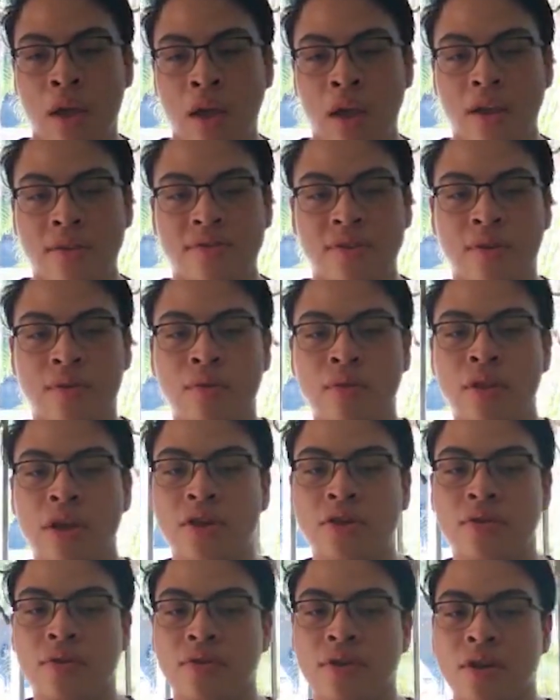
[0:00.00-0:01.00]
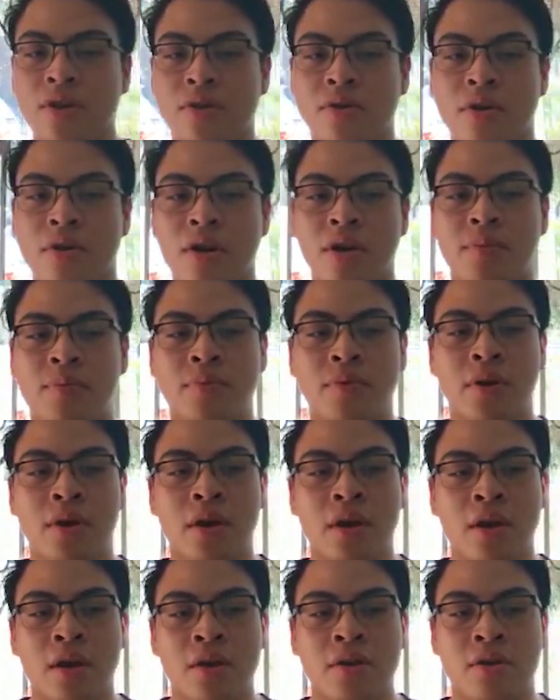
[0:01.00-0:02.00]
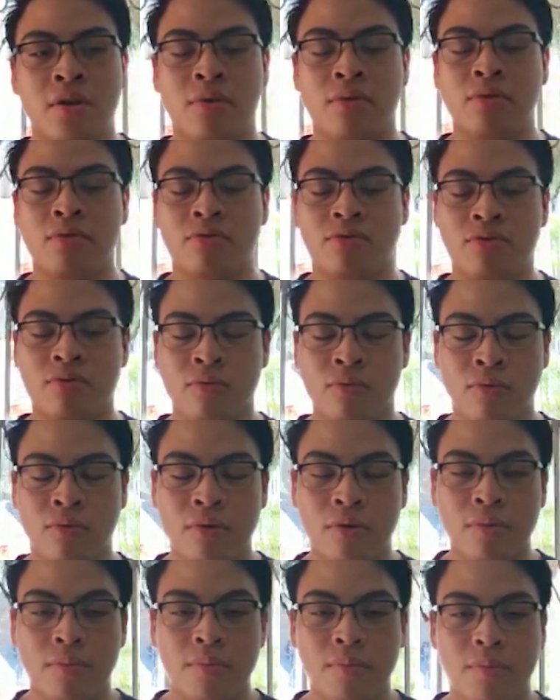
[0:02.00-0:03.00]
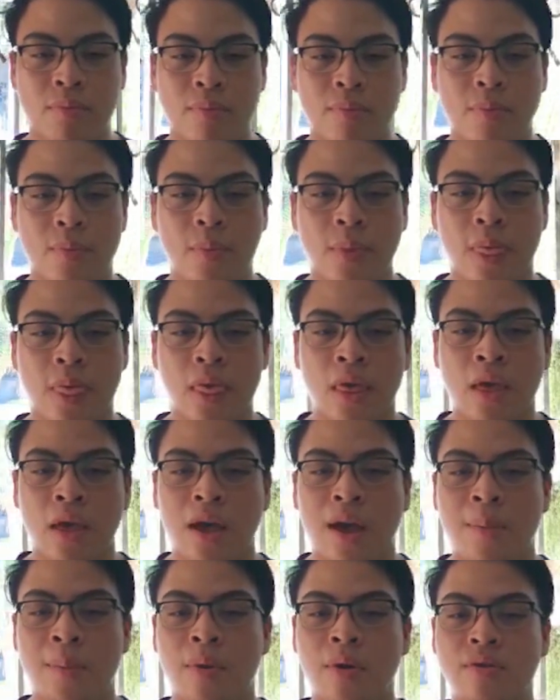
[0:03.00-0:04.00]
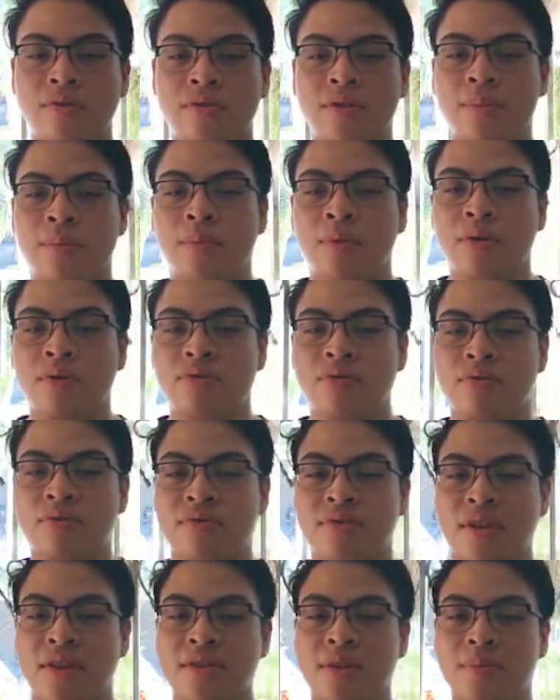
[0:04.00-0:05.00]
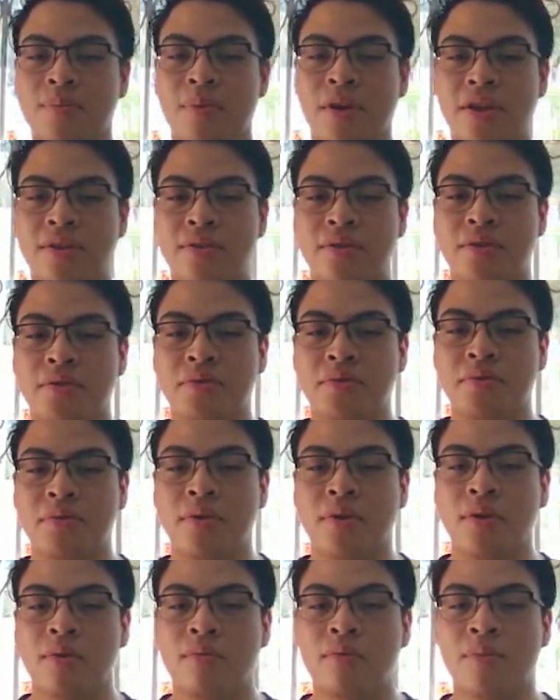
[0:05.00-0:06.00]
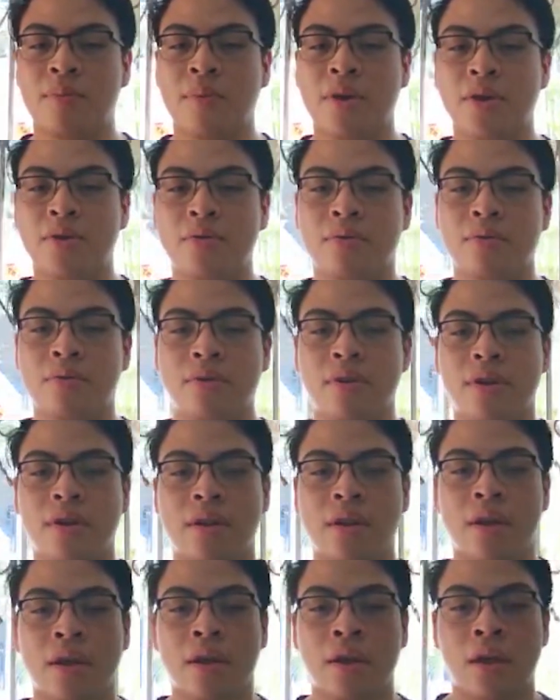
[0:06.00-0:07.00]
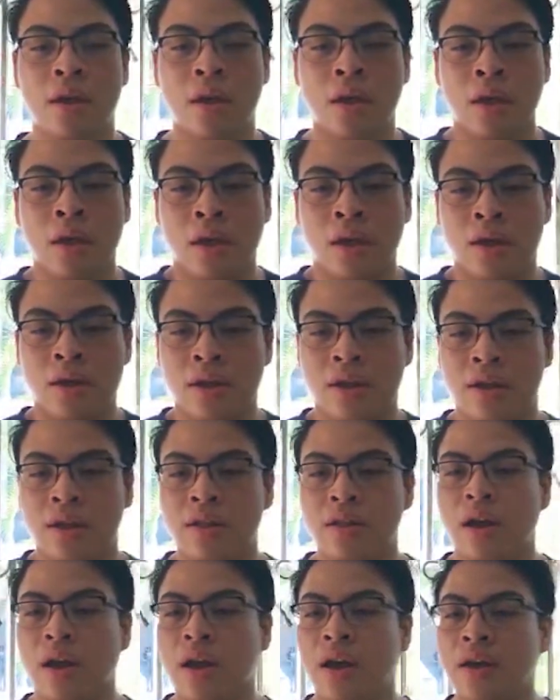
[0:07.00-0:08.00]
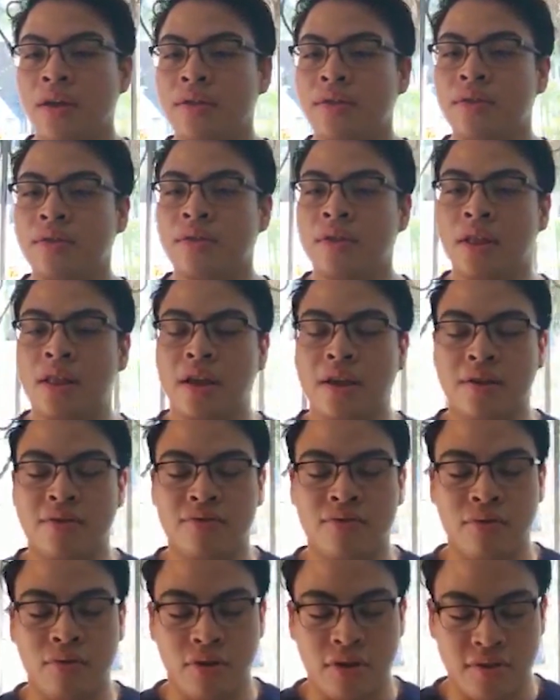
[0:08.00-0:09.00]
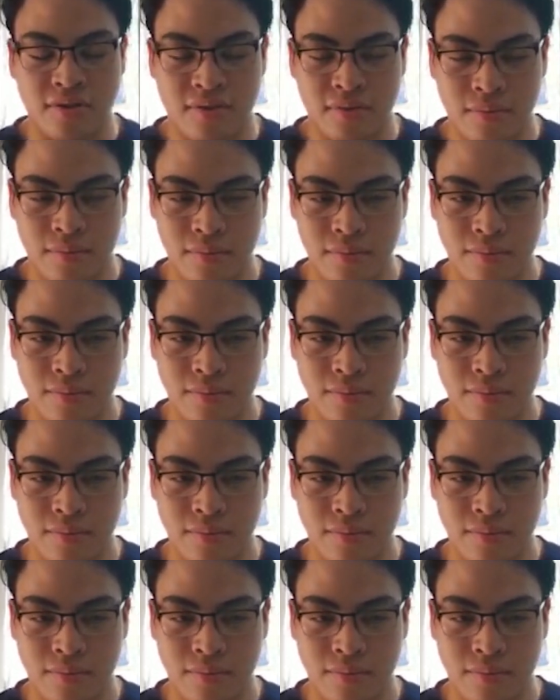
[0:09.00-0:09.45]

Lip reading: gesticulation and sharp chiaroscuro. Among the most outstanding painters, we mention Herrical and Delacroix.